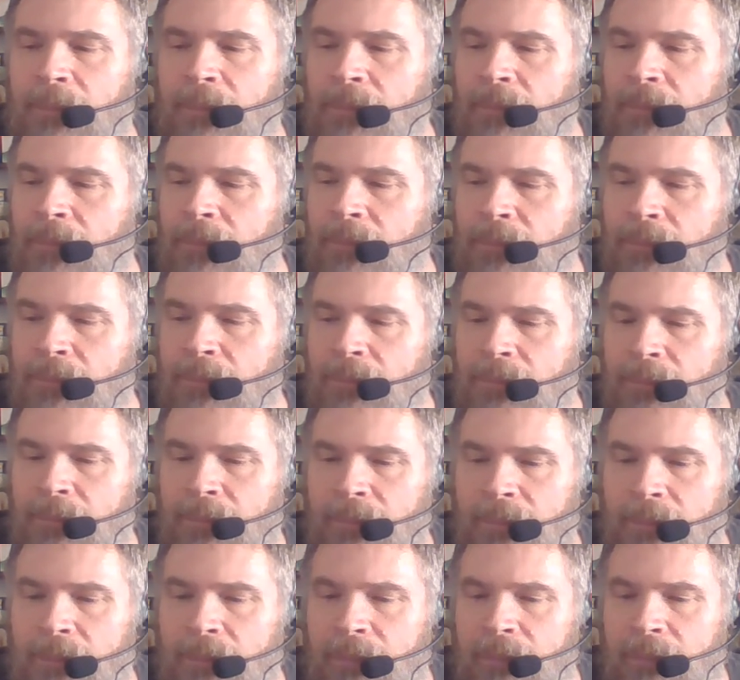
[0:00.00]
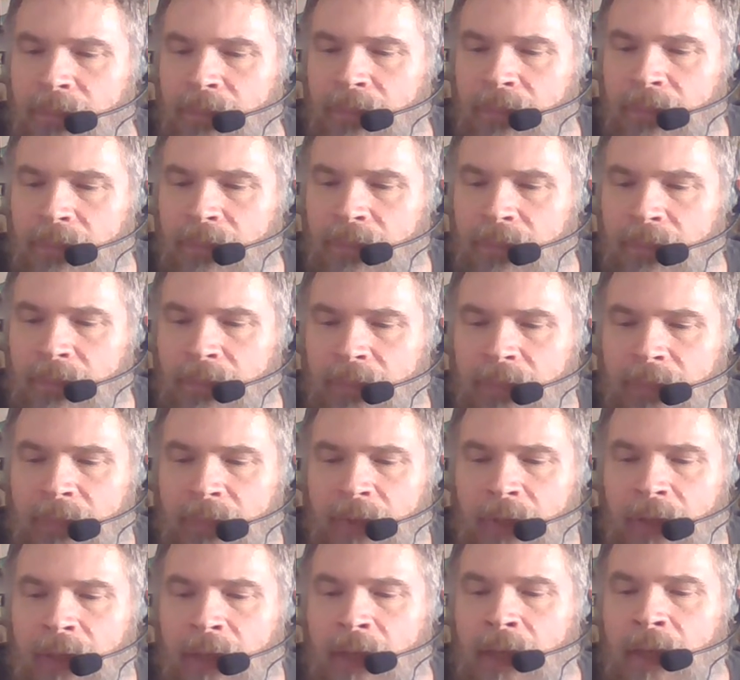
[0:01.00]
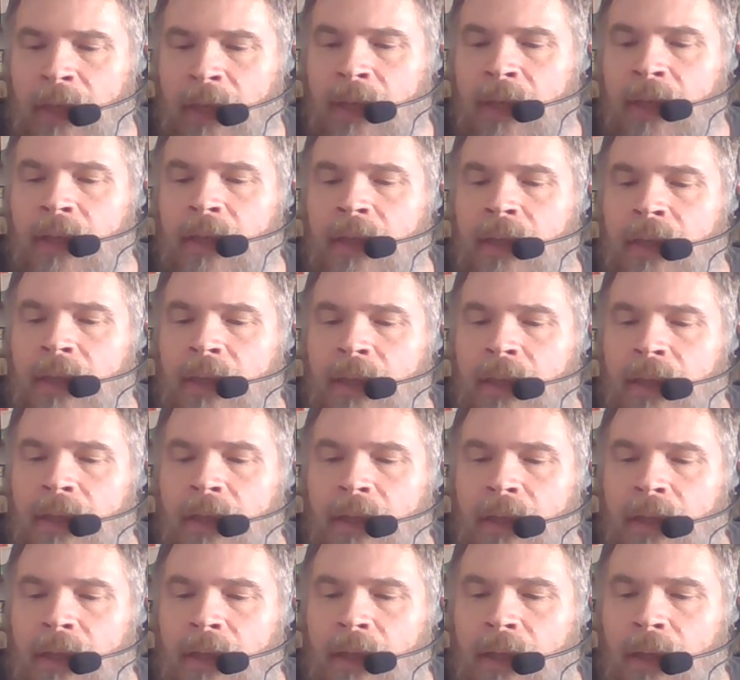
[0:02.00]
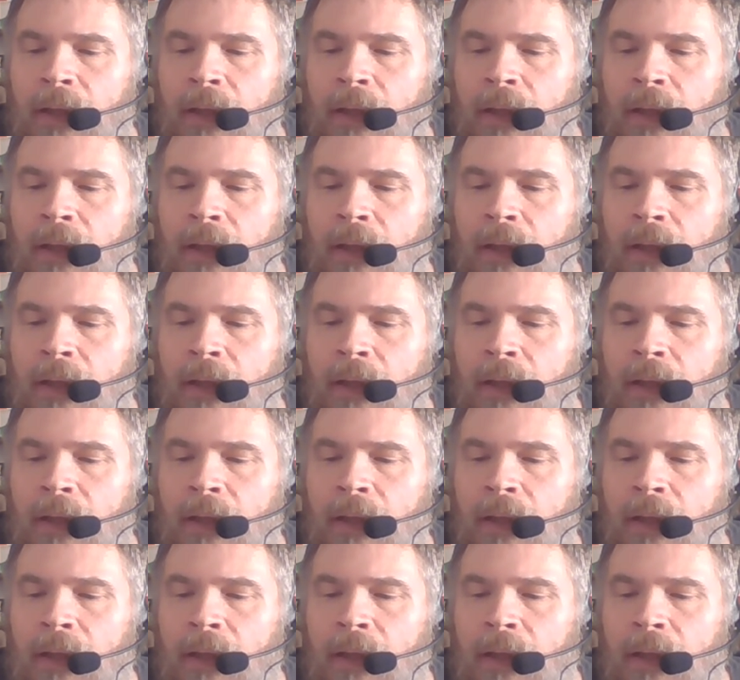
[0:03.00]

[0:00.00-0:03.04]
No one is speaking in this clip.